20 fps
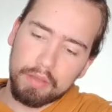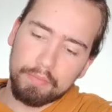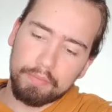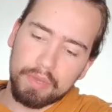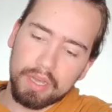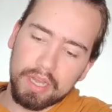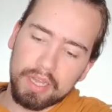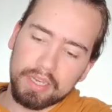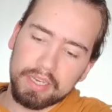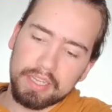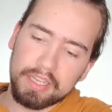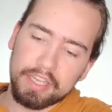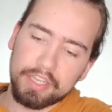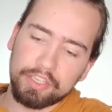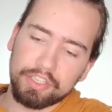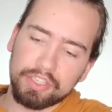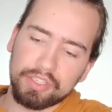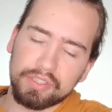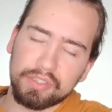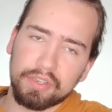but it
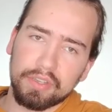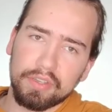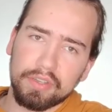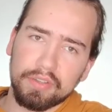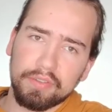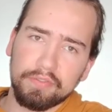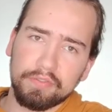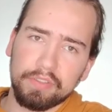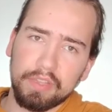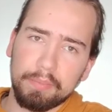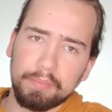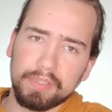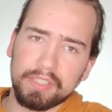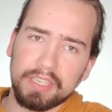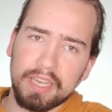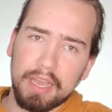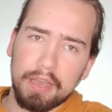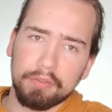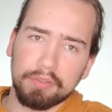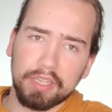just flips
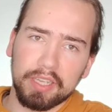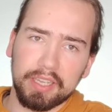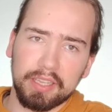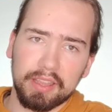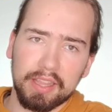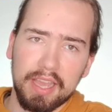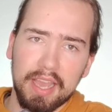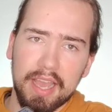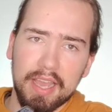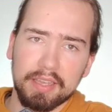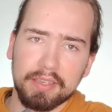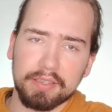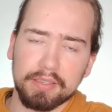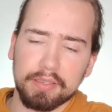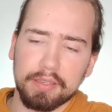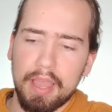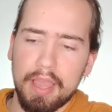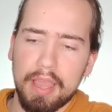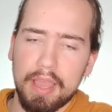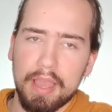down like that,
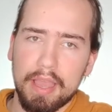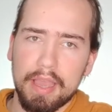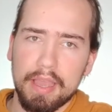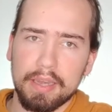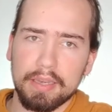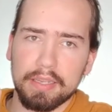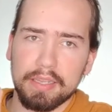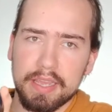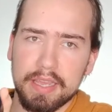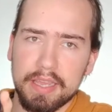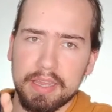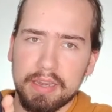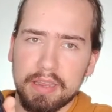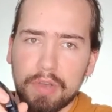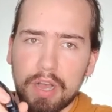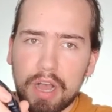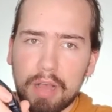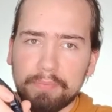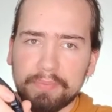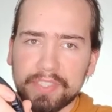and it
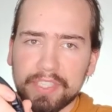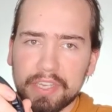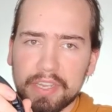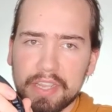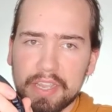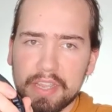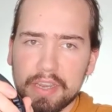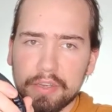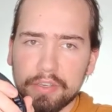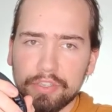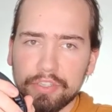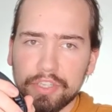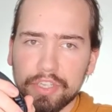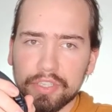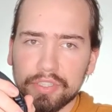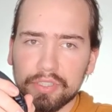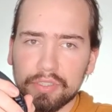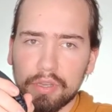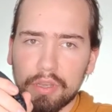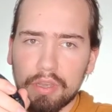pops in
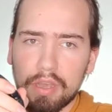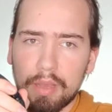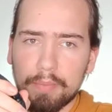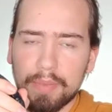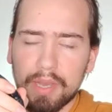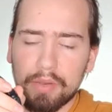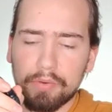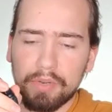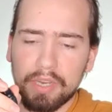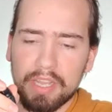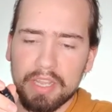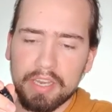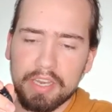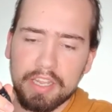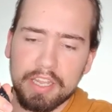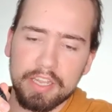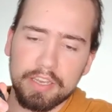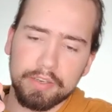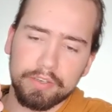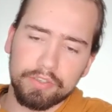just about an
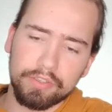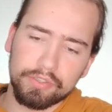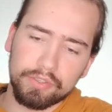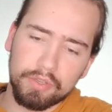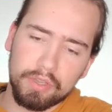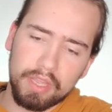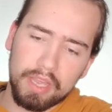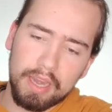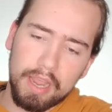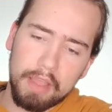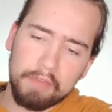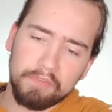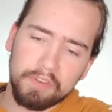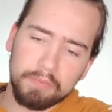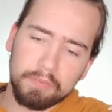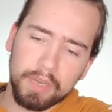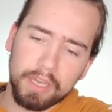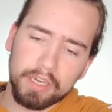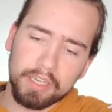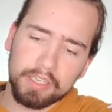inch so that
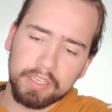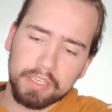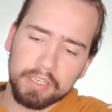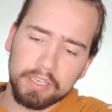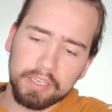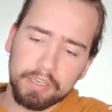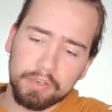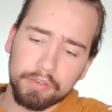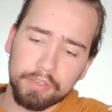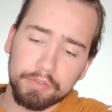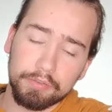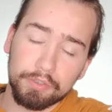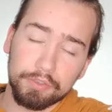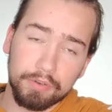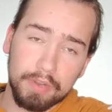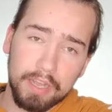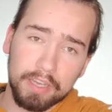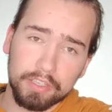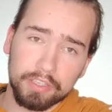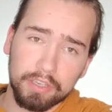everybody can hear you
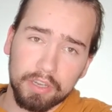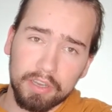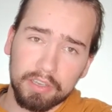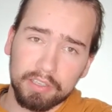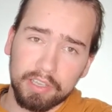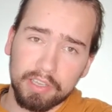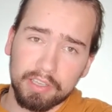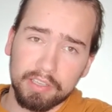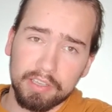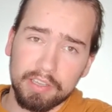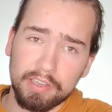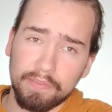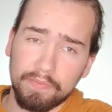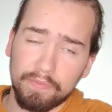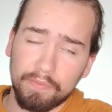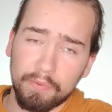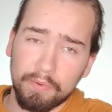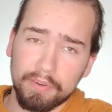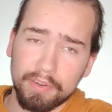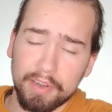trash talking in
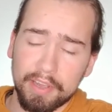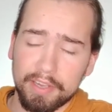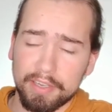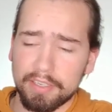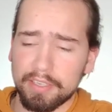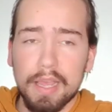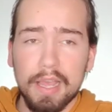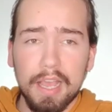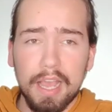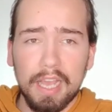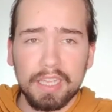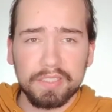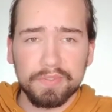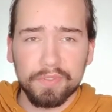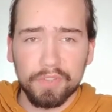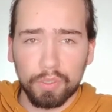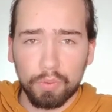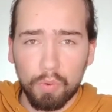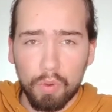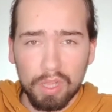Fortnite. As
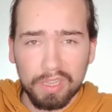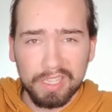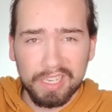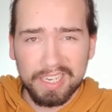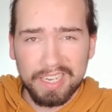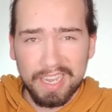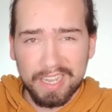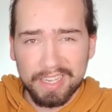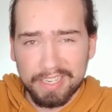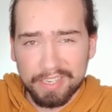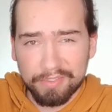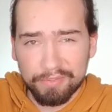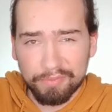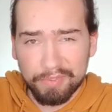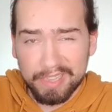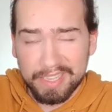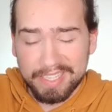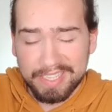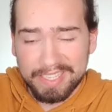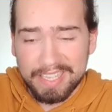for the quality, I didn't
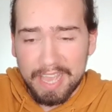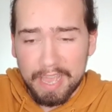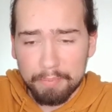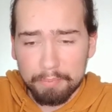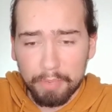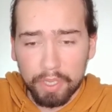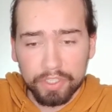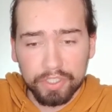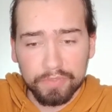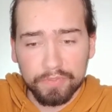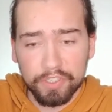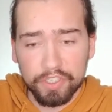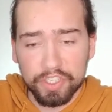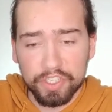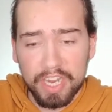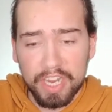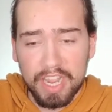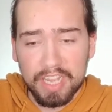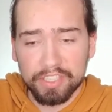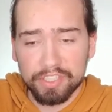really get much of a
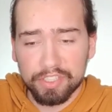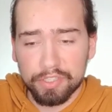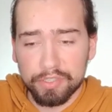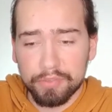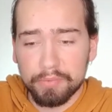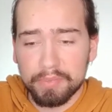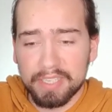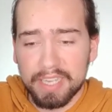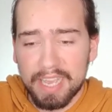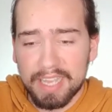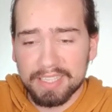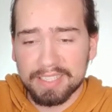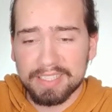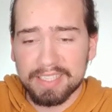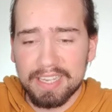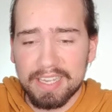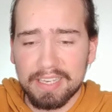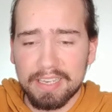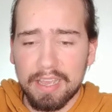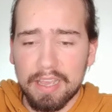chance to test
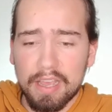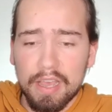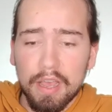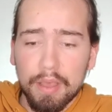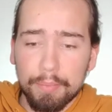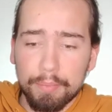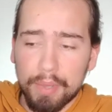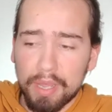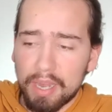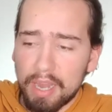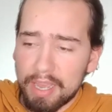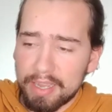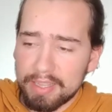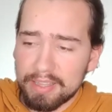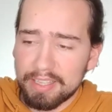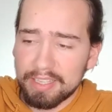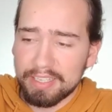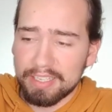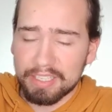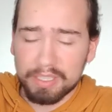it, but I
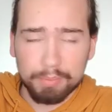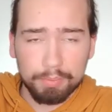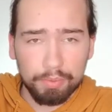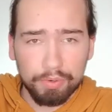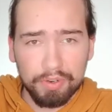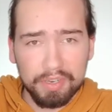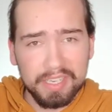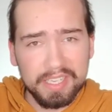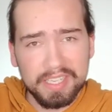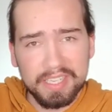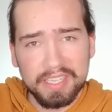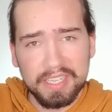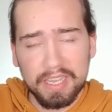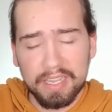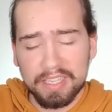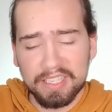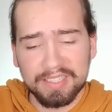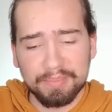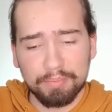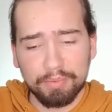think it's
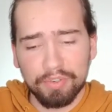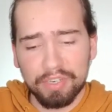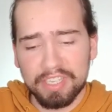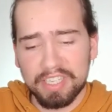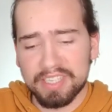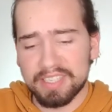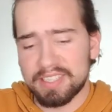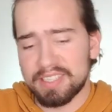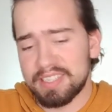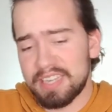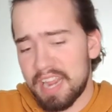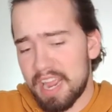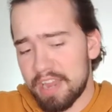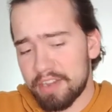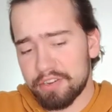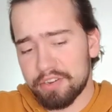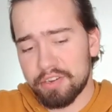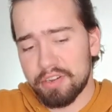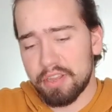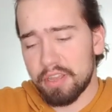pretty
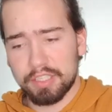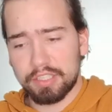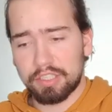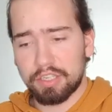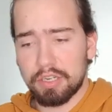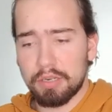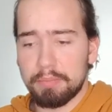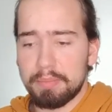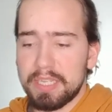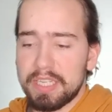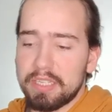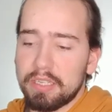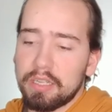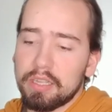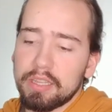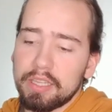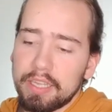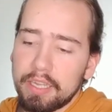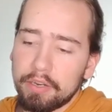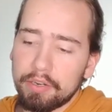standard. It's gonna be
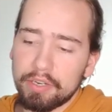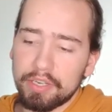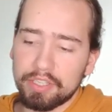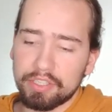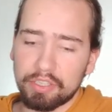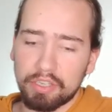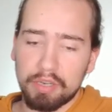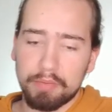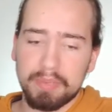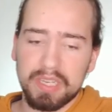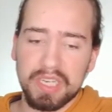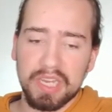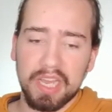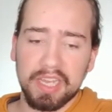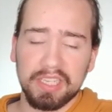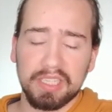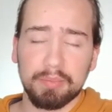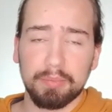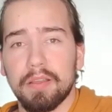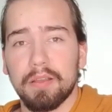clear, it's gonna be
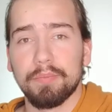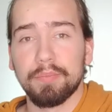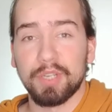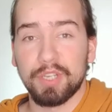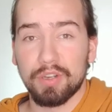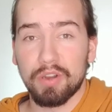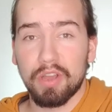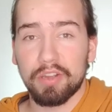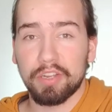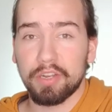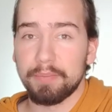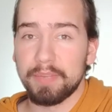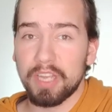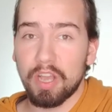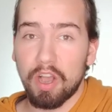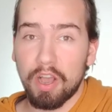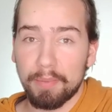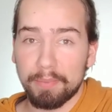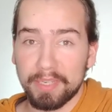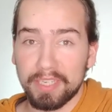nice, but you're not gonna be
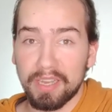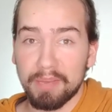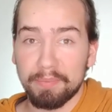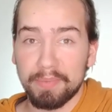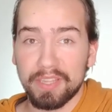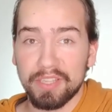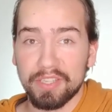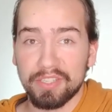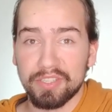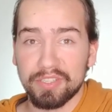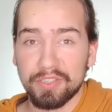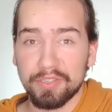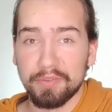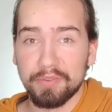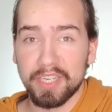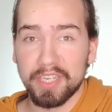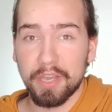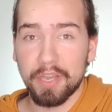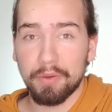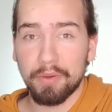hopping up in the
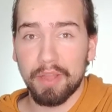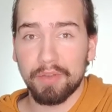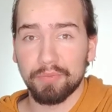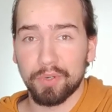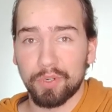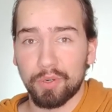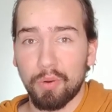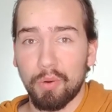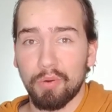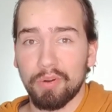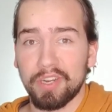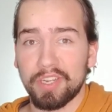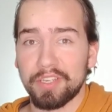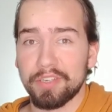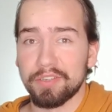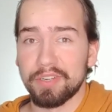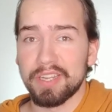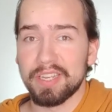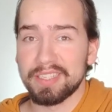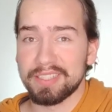studio and recording
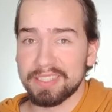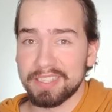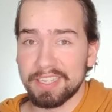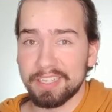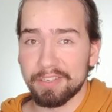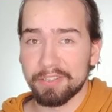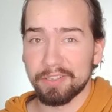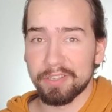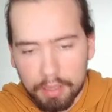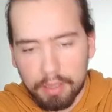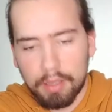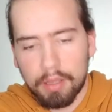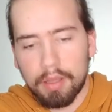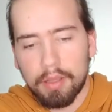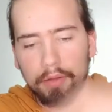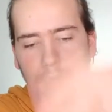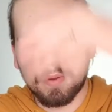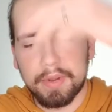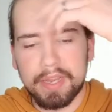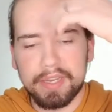your hit single.
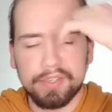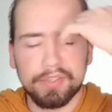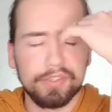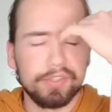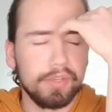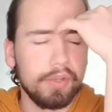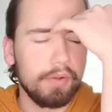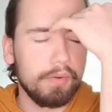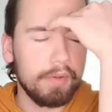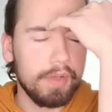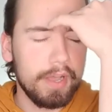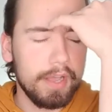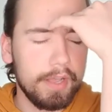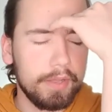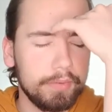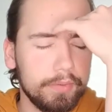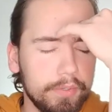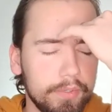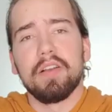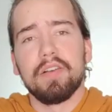Alright,
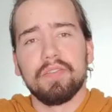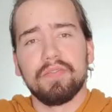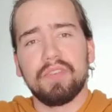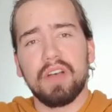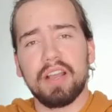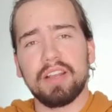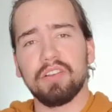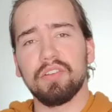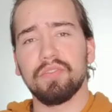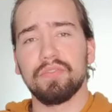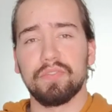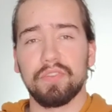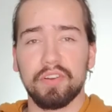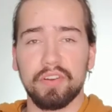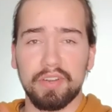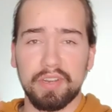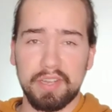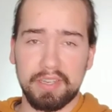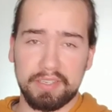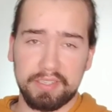so final
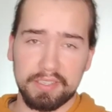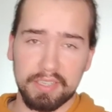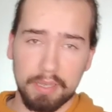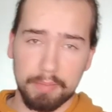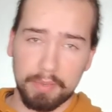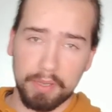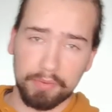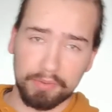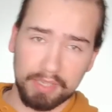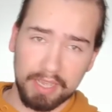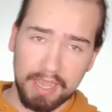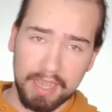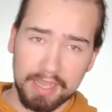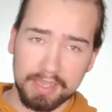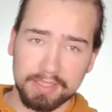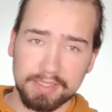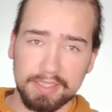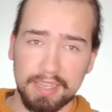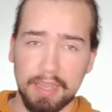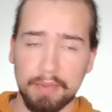verdict about the
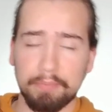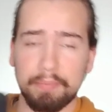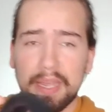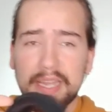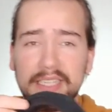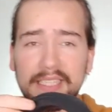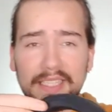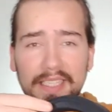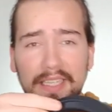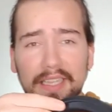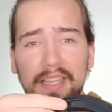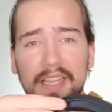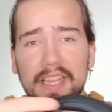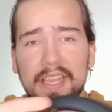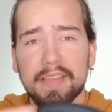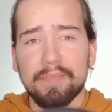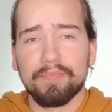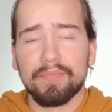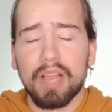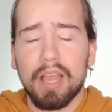headset.
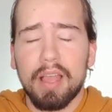Basically,